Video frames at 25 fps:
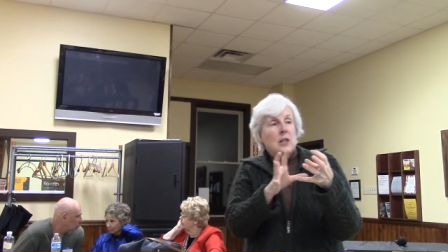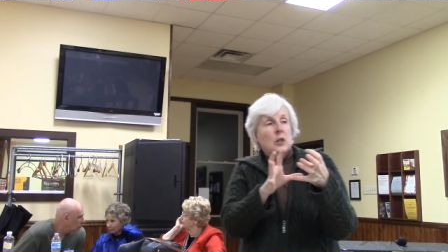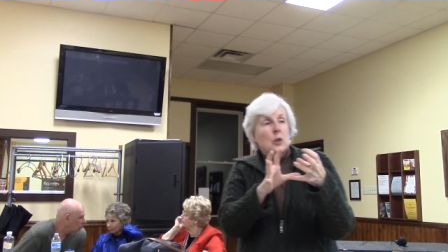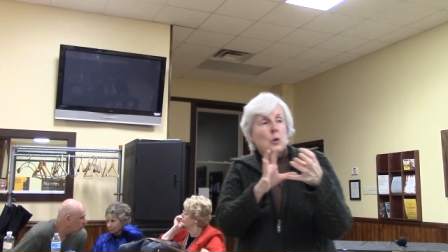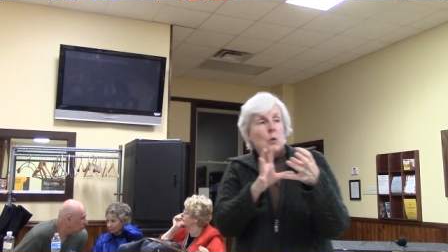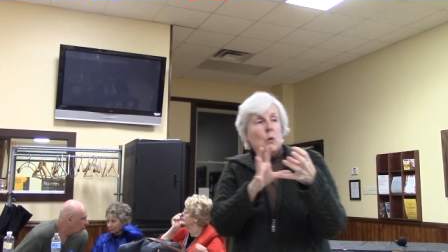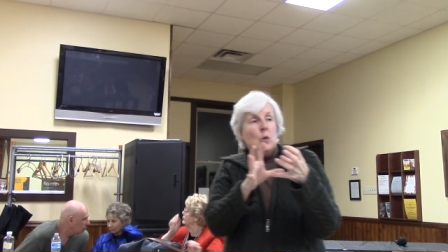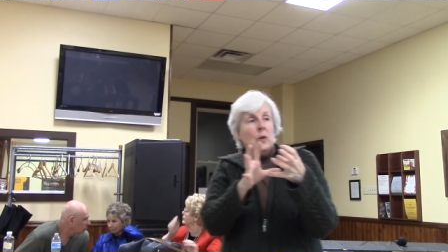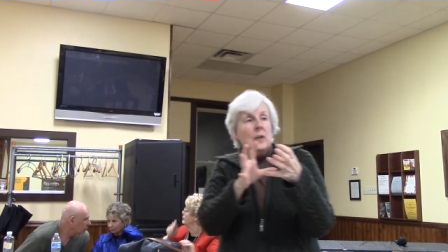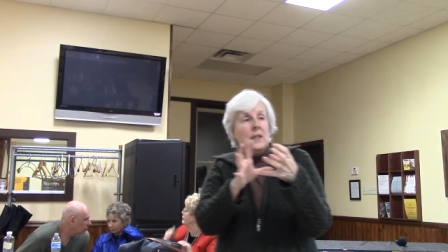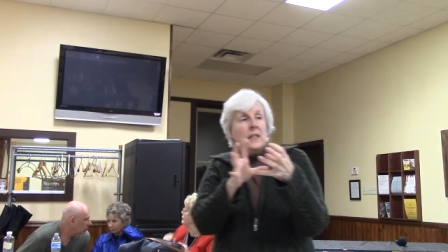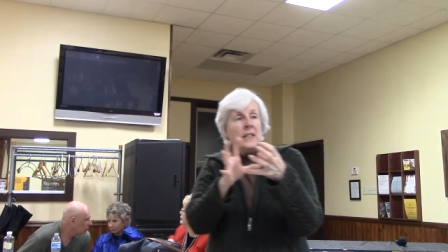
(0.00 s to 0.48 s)

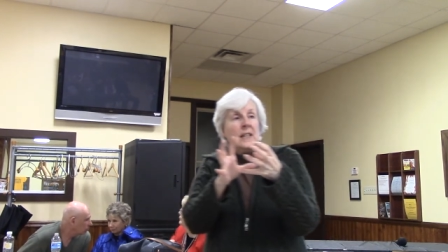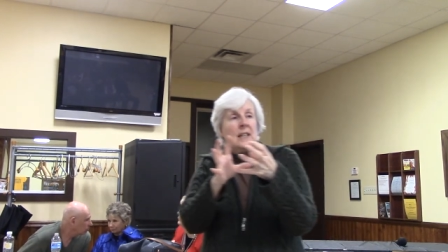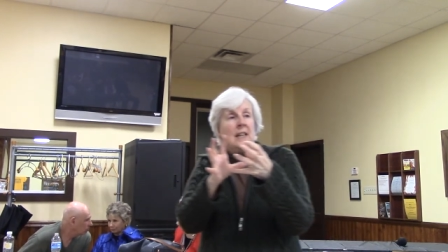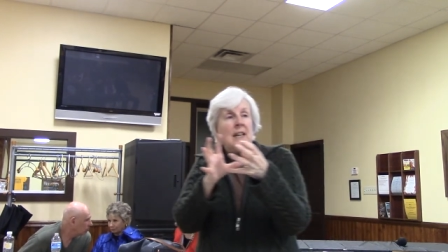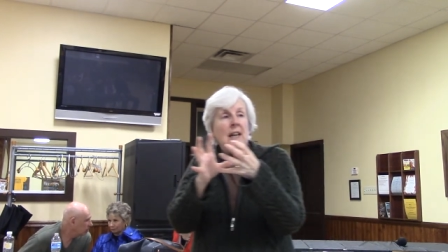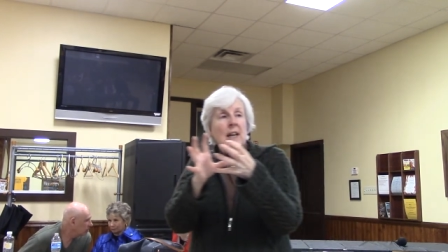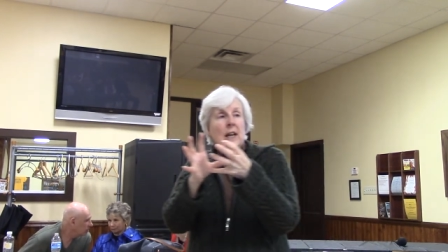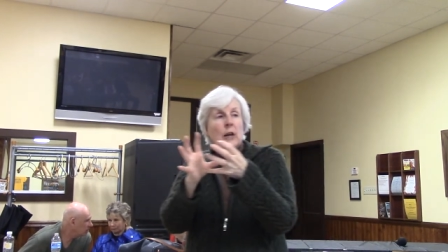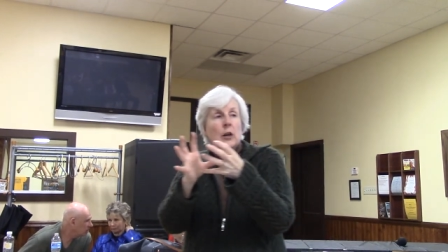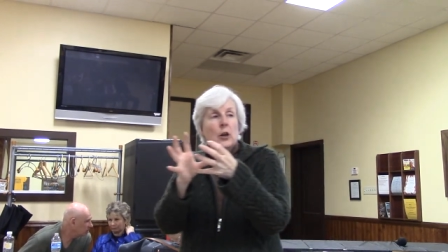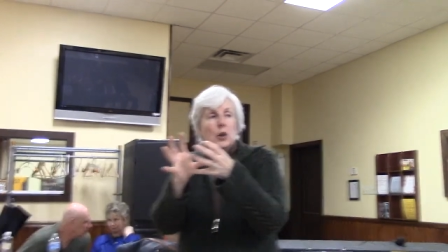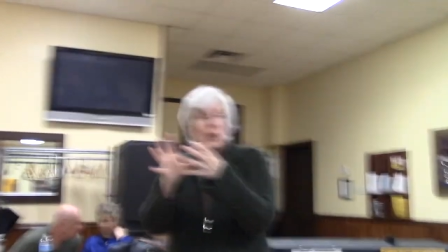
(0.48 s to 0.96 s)
school is
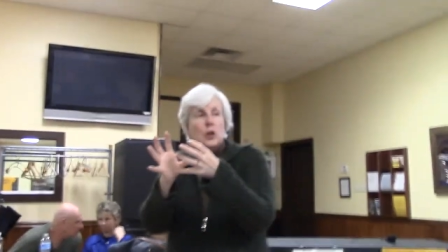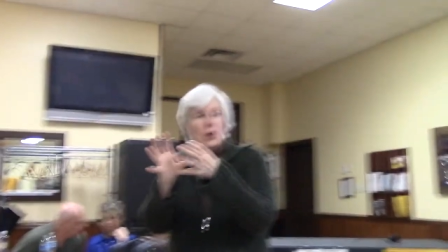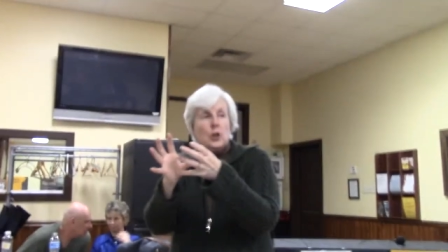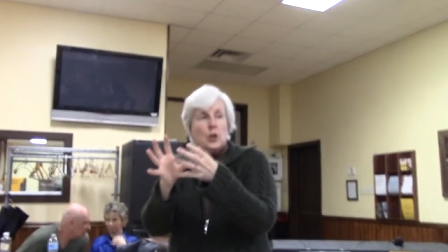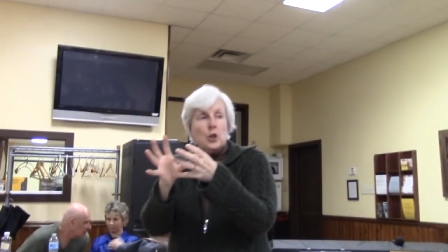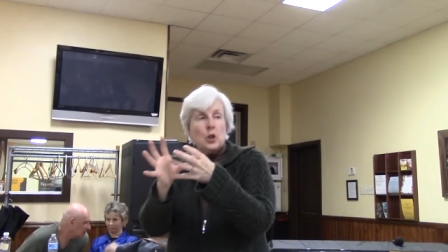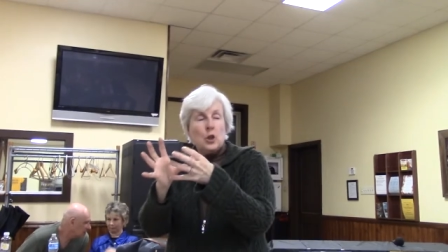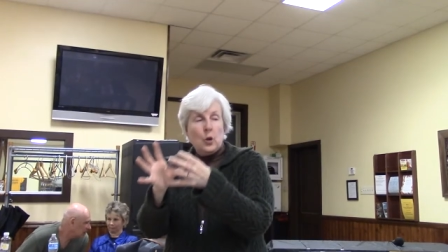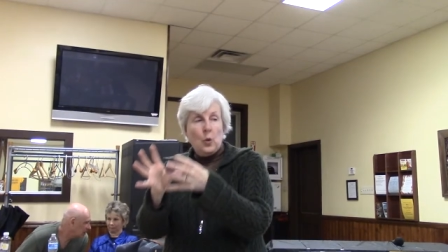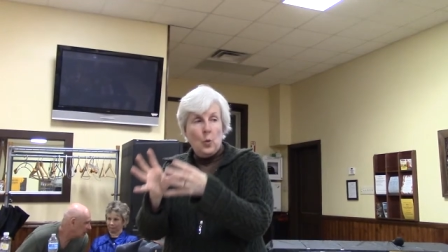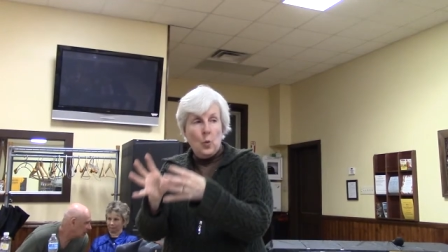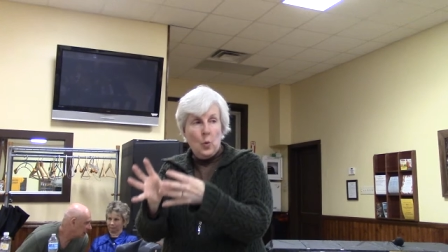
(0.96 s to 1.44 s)
geared
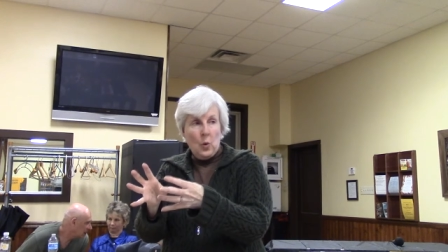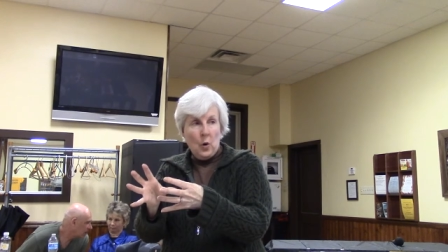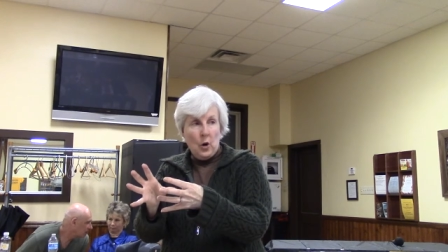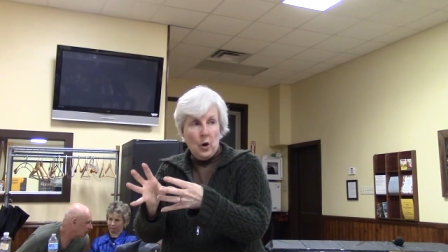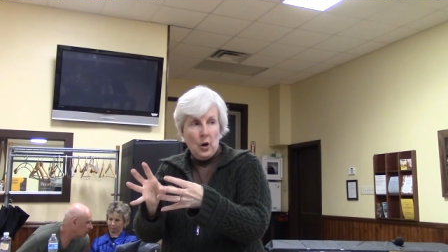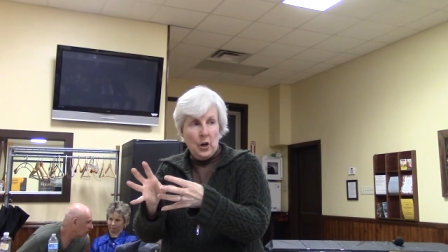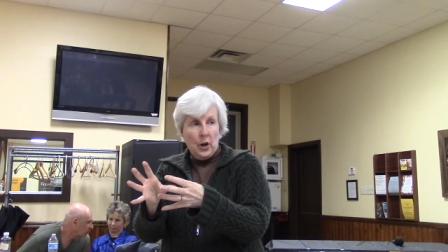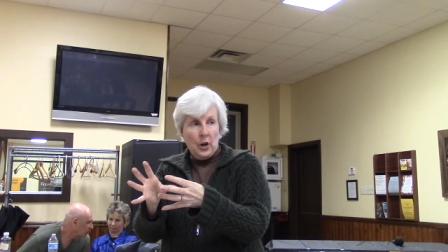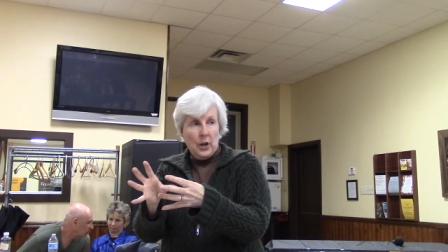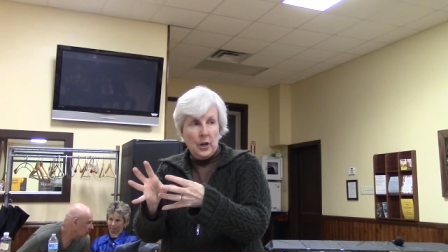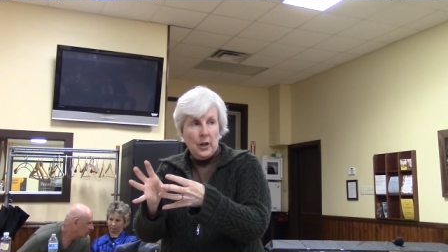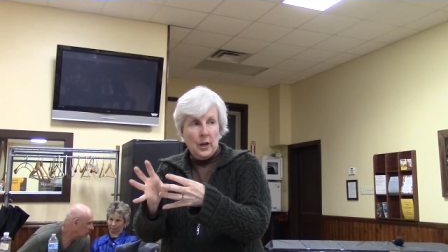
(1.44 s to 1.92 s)

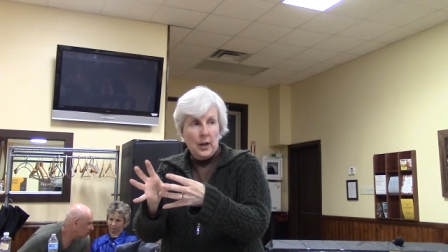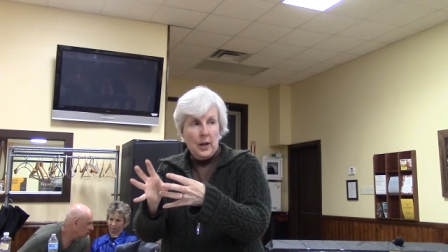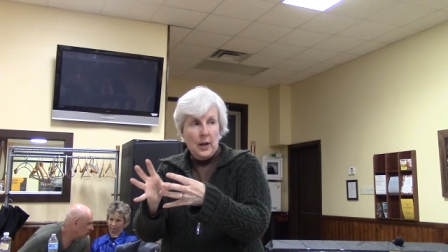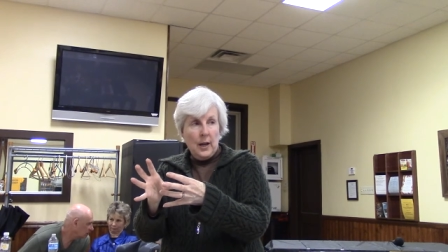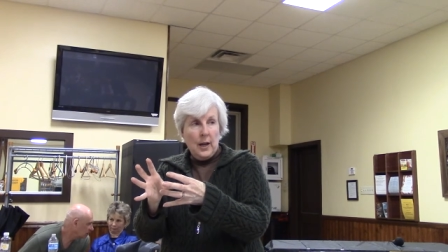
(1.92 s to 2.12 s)
toward